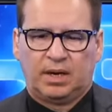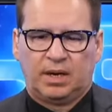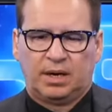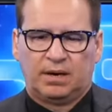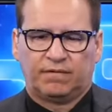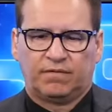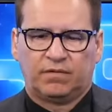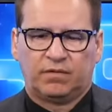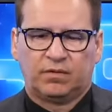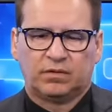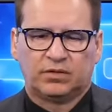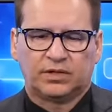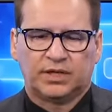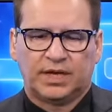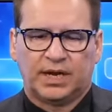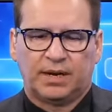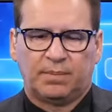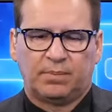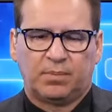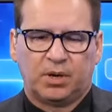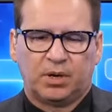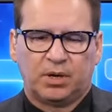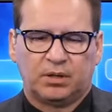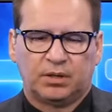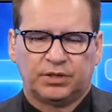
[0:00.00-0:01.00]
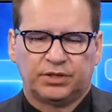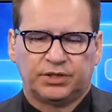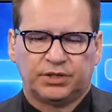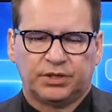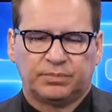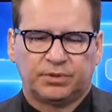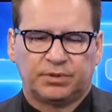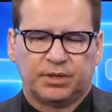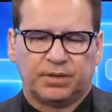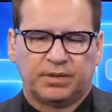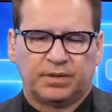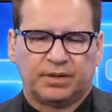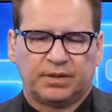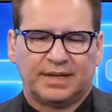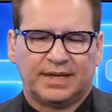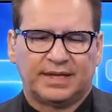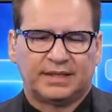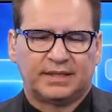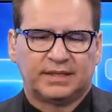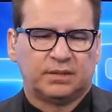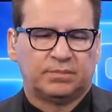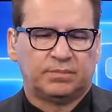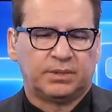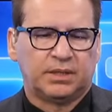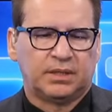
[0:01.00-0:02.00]
for those kind of partnerships. I think
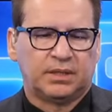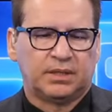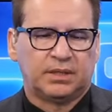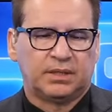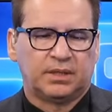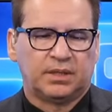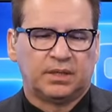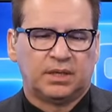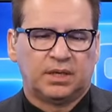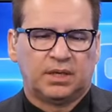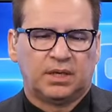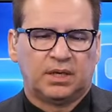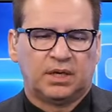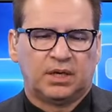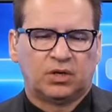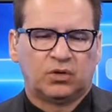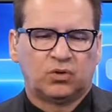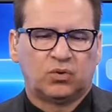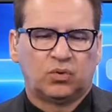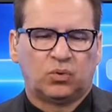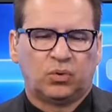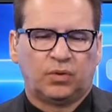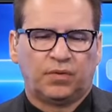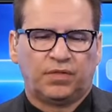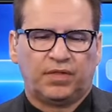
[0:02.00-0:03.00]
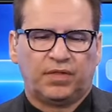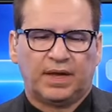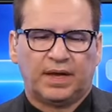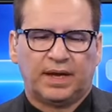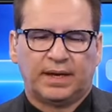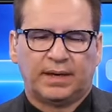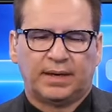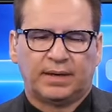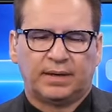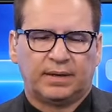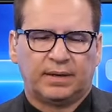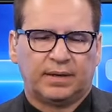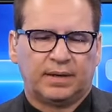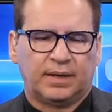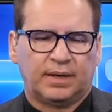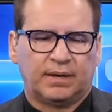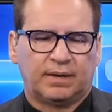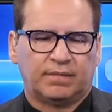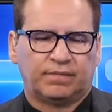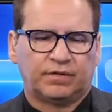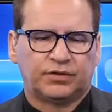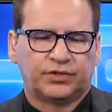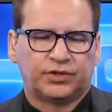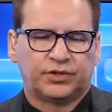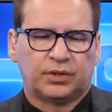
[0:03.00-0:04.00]
that's going to be a cool thing
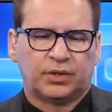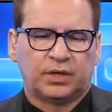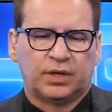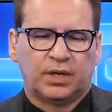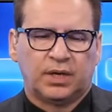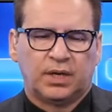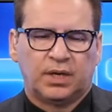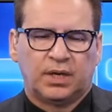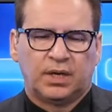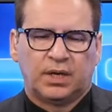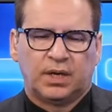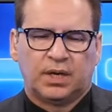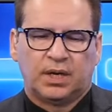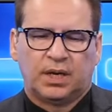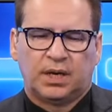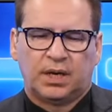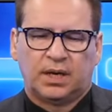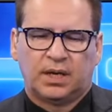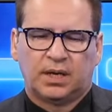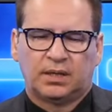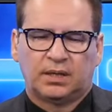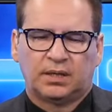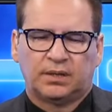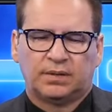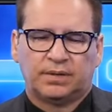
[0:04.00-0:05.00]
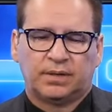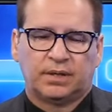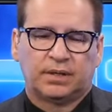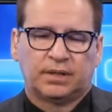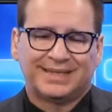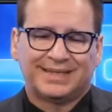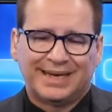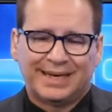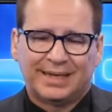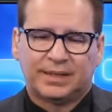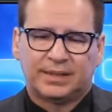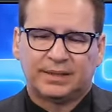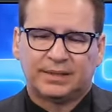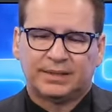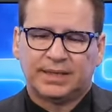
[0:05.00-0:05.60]
for sure. They're a data